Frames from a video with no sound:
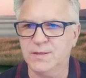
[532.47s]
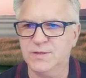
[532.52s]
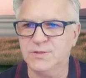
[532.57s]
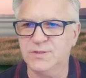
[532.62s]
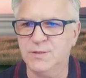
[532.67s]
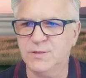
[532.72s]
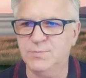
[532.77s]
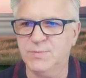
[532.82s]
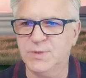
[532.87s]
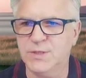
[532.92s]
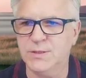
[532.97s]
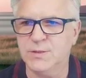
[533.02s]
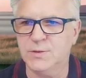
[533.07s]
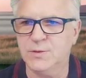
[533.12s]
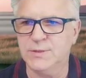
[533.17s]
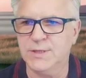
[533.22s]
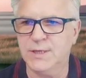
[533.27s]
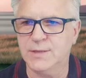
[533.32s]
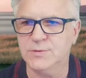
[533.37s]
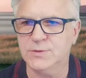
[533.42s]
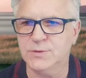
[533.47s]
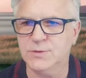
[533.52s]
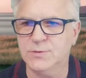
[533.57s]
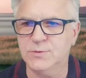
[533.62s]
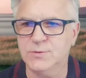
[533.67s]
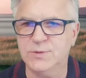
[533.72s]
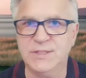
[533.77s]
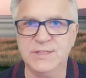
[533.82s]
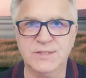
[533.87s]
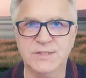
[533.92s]
simply go down
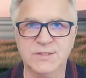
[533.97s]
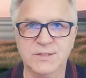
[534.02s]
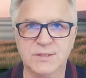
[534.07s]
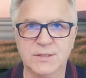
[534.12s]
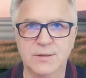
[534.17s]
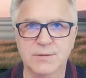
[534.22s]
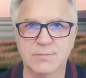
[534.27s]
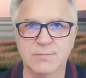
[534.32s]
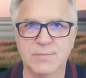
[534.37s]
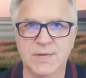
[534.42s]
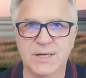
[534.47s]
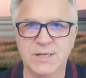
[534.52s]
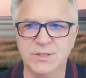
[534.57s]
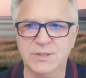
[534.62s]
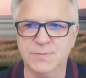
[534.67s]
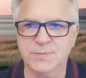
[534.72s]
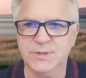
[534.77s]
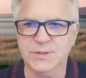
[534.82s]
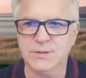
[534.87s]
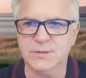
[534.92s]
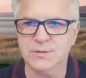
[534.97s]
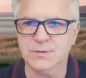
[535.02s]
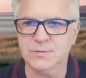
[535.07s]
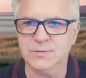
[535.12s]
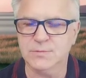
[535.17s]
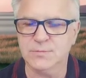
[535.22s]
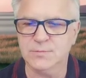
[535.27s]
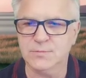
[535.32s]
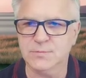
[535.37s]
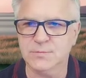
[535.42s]
to Disk Management,